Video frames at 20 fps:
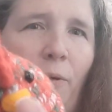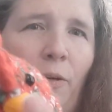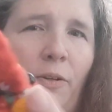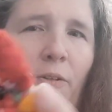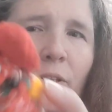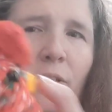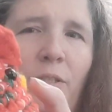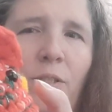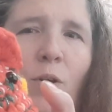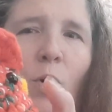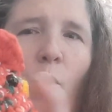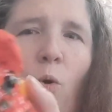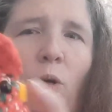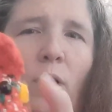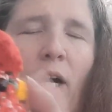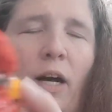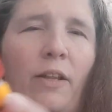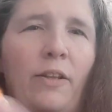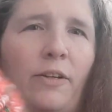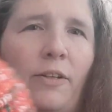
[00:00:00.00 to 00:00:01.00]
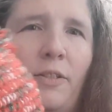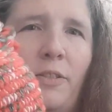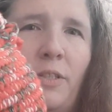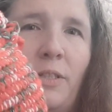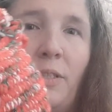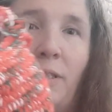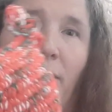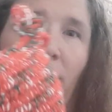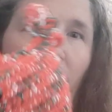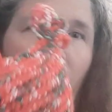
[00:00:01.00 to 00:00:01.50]
or this gold color is
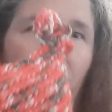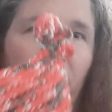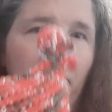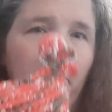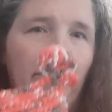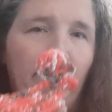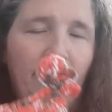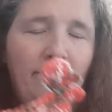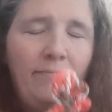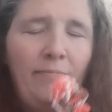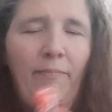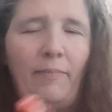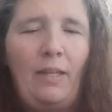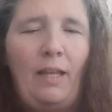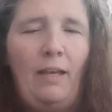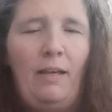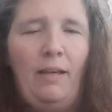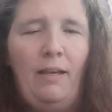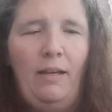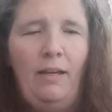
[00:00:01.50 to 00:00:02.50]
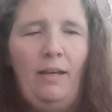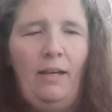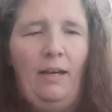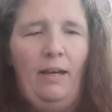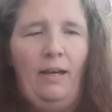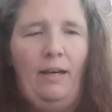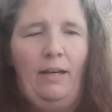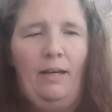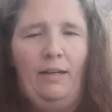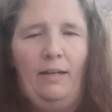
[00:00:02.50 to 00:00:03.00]
just
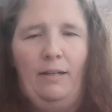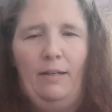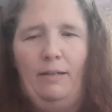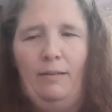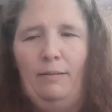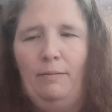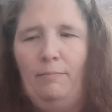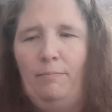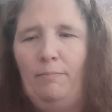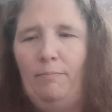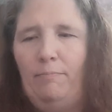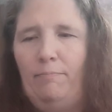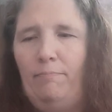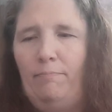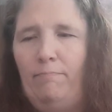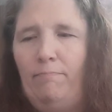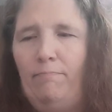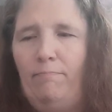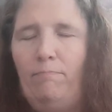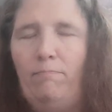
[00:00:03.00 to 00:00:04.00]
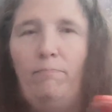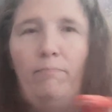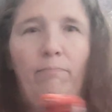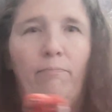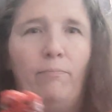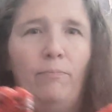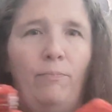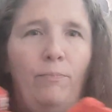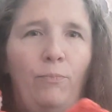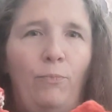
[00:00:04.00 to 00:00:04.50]
a
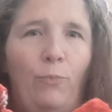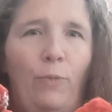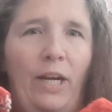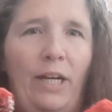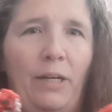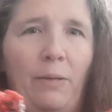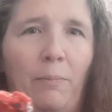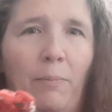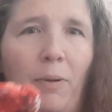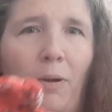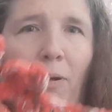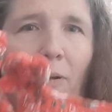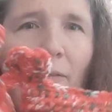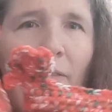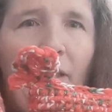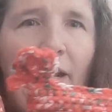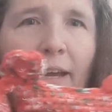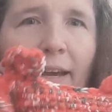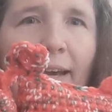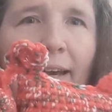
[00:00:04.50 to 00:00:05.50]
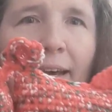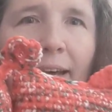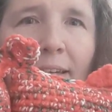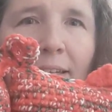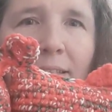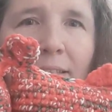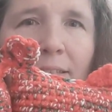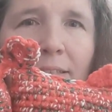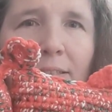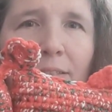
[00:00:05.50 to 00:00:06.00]
random ball that I had.
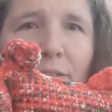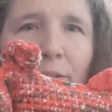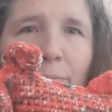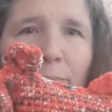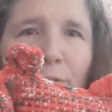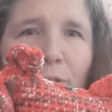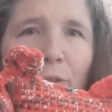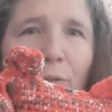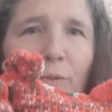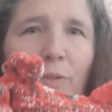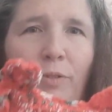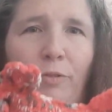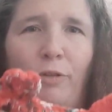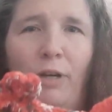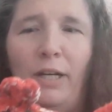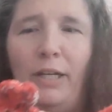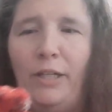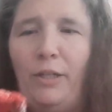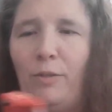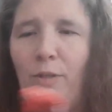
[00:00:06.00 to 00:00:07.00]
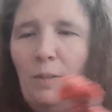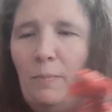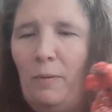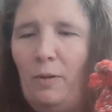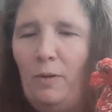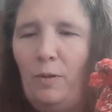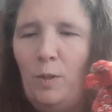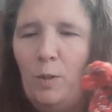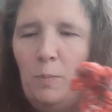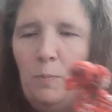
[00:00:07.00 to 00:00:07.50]
So I'm trying to use up all
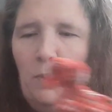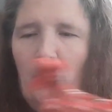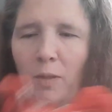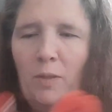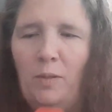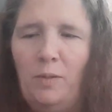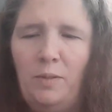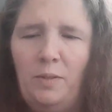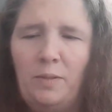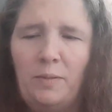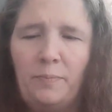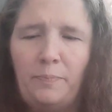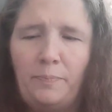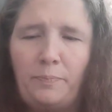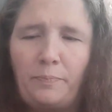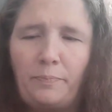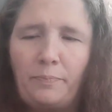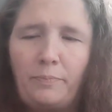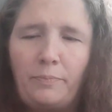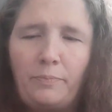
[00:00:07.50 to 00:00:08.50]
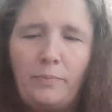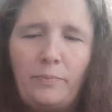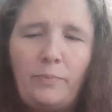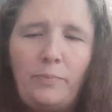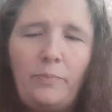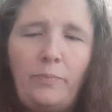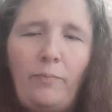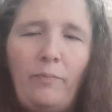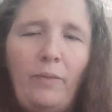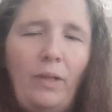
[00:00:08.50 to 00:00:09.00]
those balls.
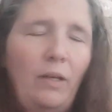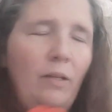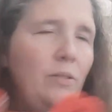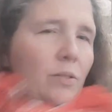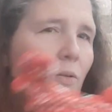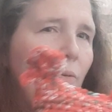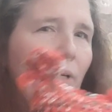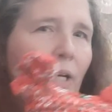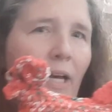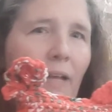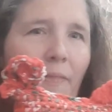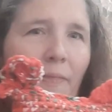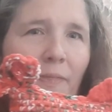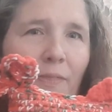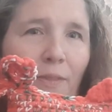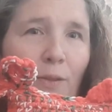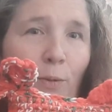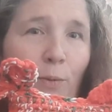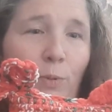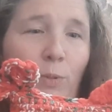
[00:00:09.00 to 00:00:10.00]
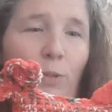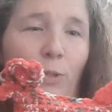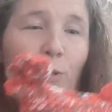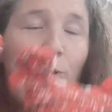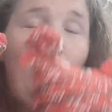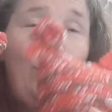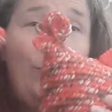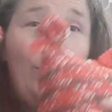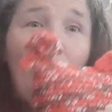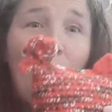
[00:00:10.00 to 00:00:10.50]
So we got those
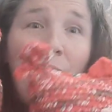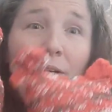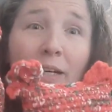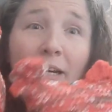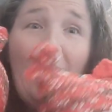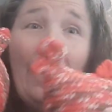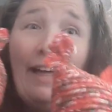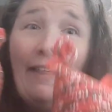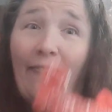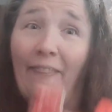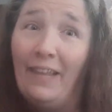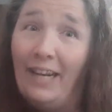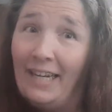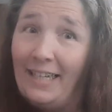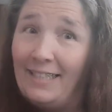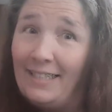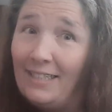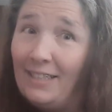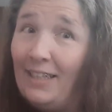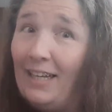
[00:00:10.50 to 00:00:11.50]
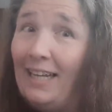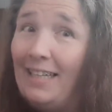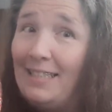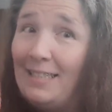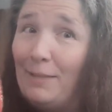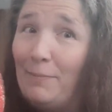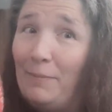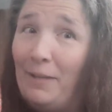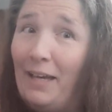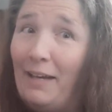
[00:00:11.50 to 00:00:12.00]
2. And then I still had
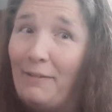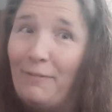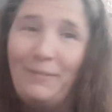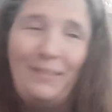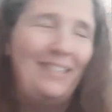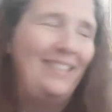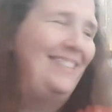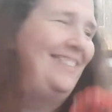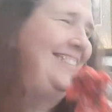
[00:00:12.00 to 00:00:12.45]
some left.